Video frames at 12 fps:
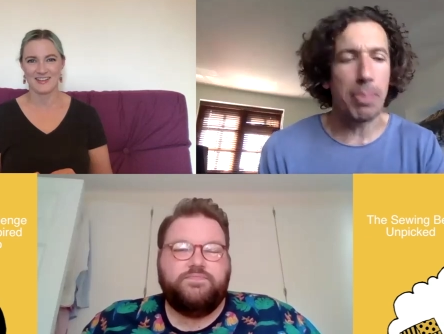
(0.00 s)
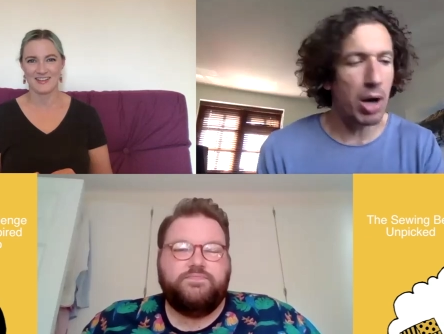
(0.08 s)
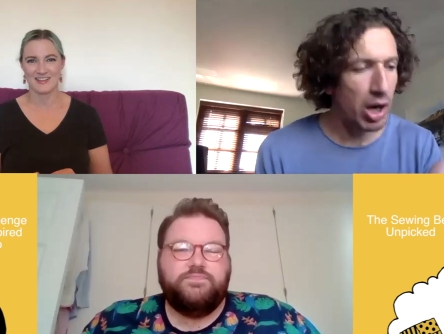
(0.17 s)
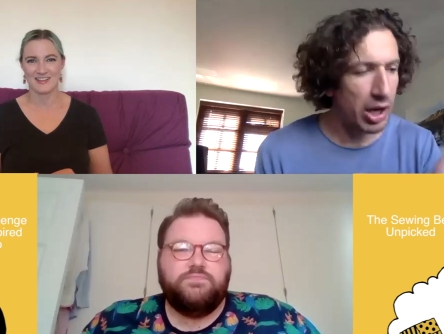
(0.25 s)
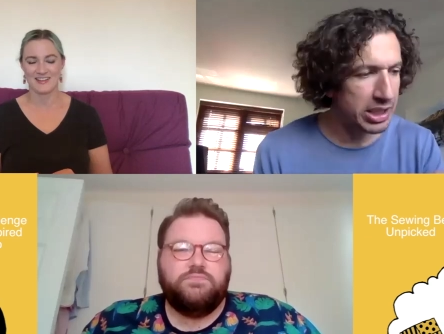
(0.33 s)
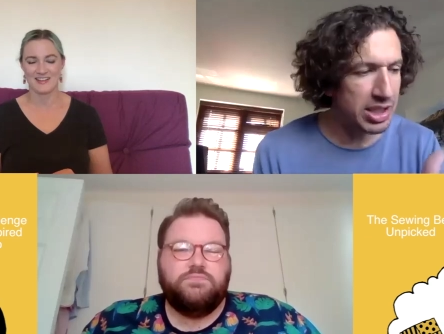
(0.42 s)

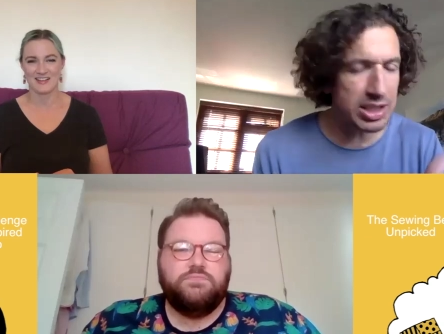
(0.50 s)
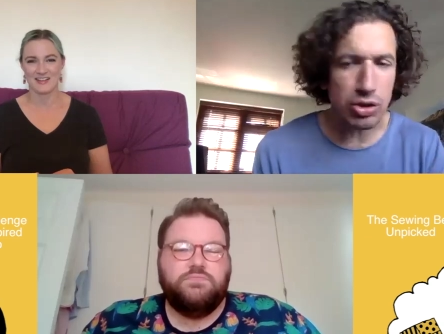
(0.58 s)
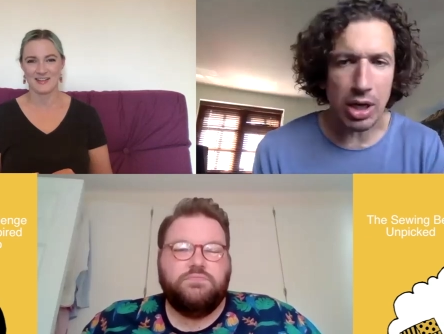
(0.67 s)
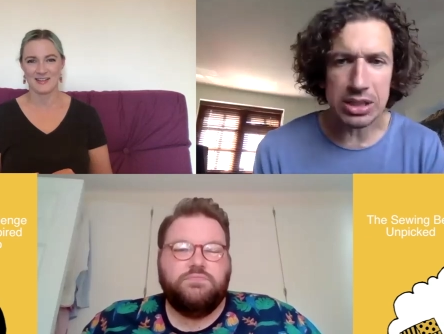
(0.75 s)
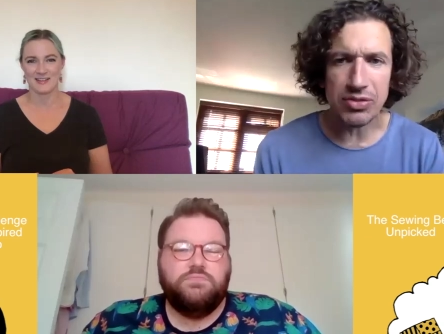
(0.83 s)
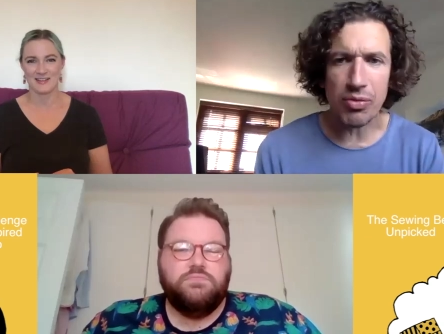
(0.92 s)
Speaker 1: behind this
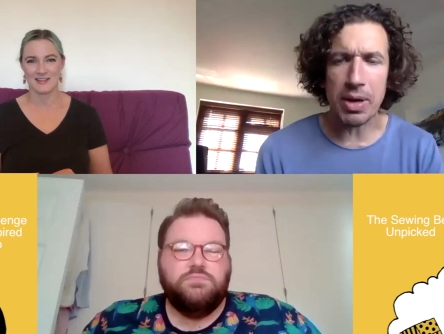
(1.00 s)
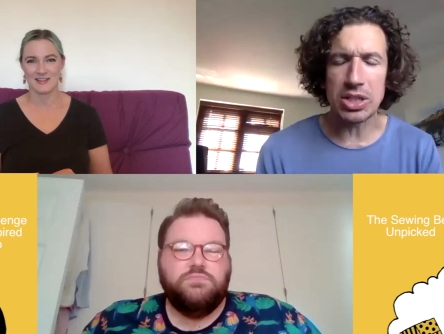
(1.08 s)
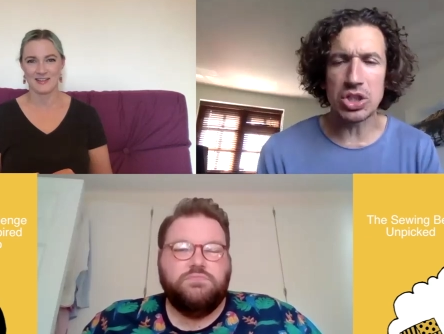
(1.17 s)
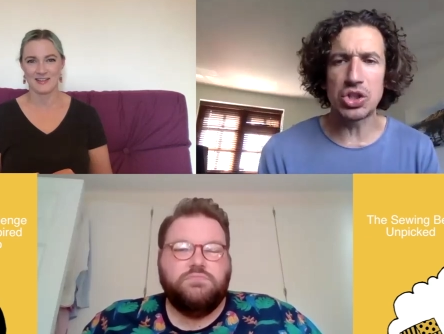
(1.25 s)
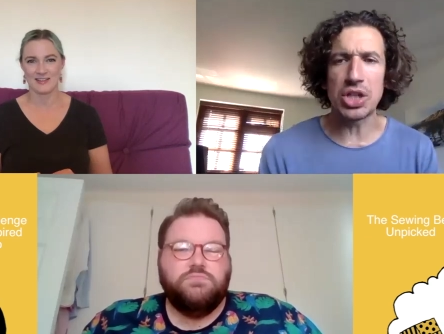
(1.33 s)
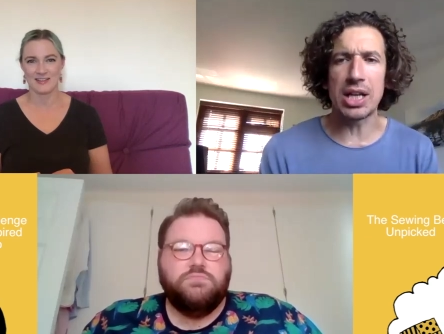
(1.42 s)

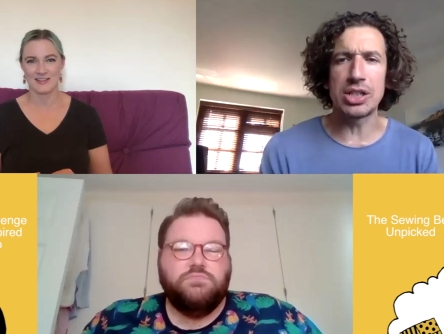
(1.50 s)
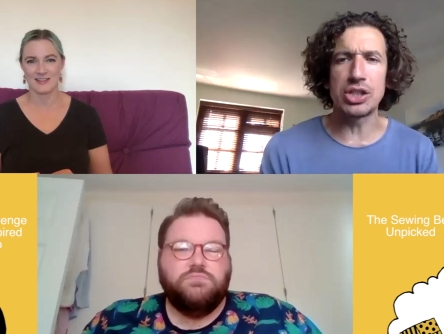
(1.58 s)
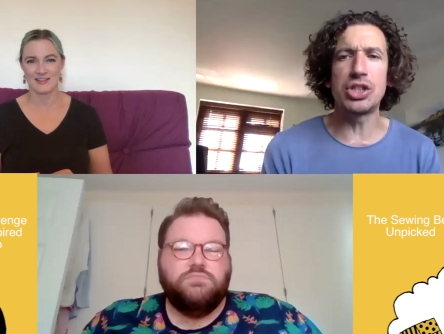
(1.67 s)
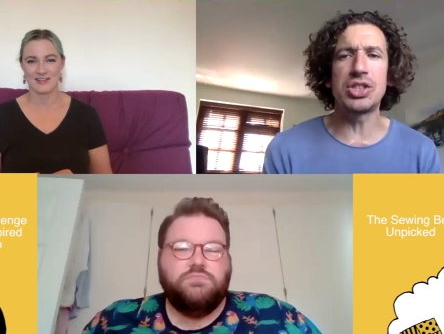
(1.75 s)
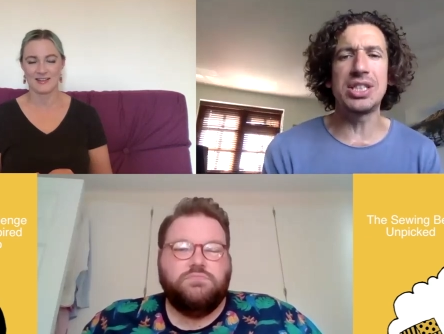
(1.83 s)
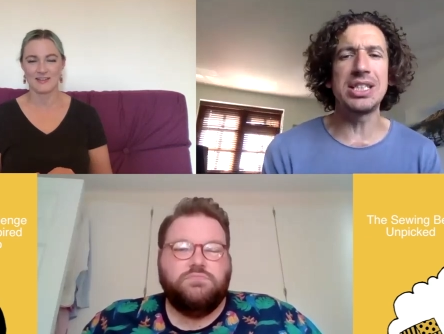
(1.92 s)
transformation challenge
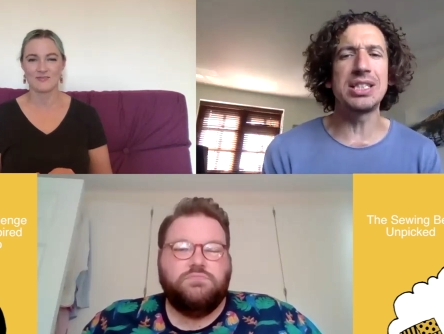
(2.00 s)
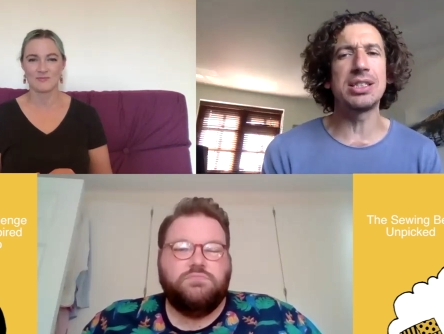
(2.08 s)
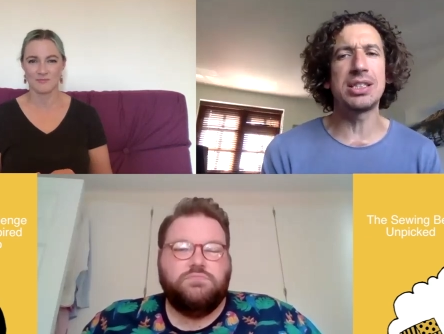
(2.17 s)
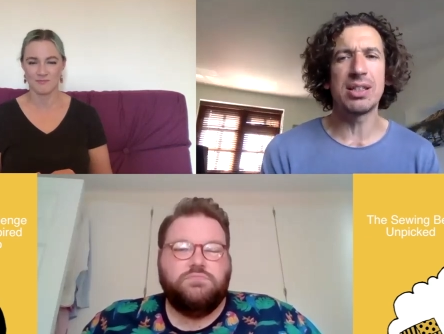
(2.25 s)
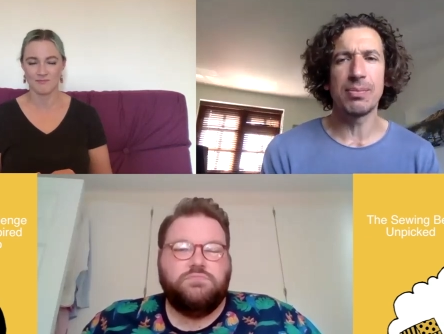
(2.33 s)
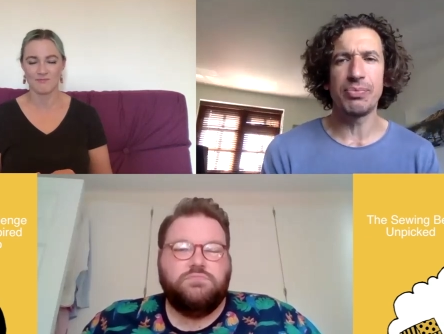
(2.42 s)
just didn't,
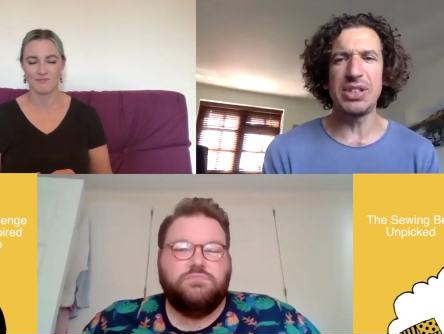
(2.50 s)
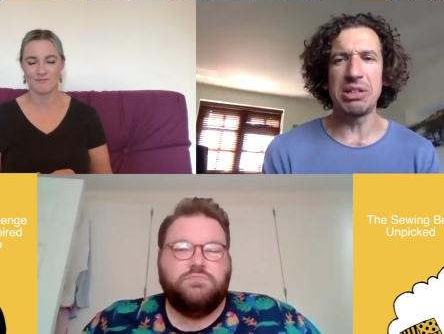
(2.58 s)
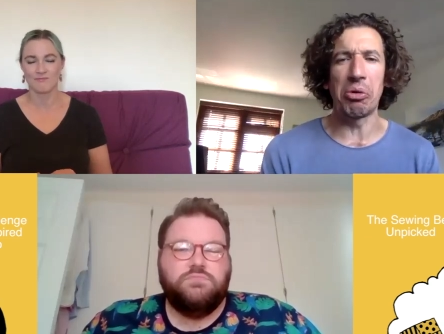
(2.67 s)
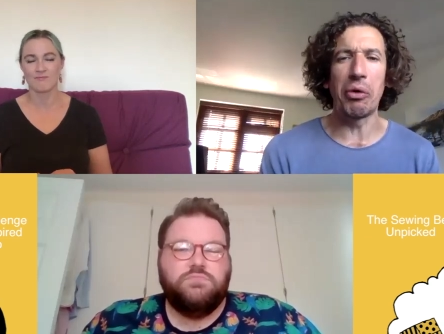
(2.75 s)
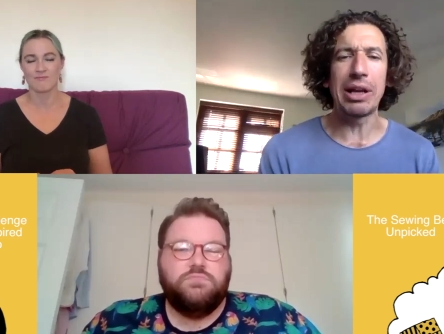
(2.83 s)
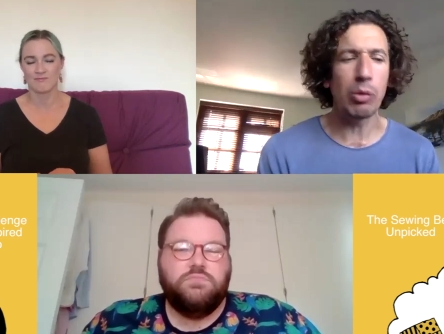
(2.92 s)
didn't
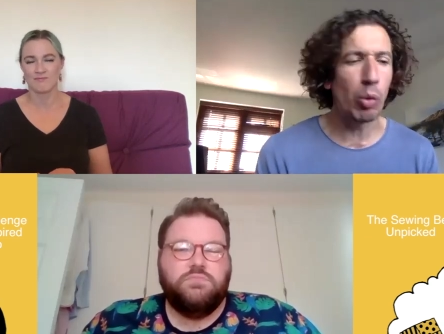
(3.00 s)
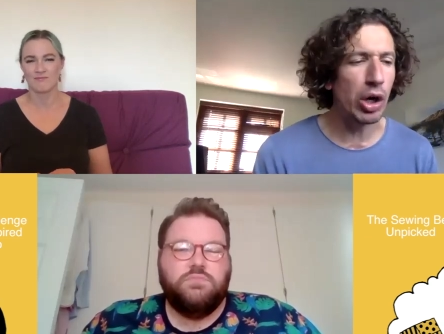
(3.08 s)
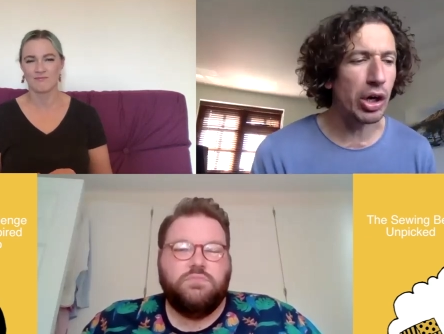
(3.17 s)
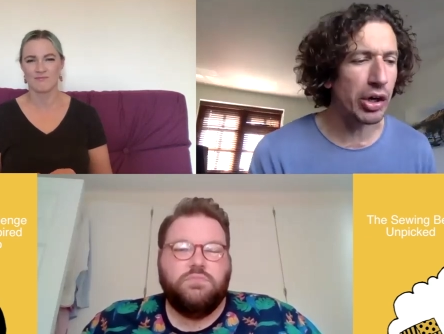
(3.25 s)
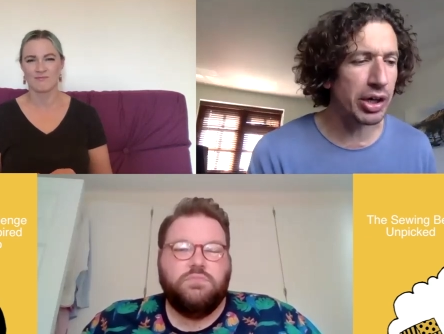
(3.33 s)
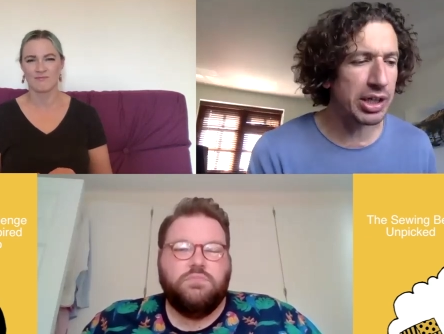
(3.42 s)
really
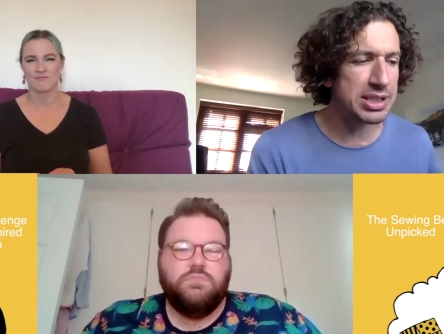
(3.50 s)
work,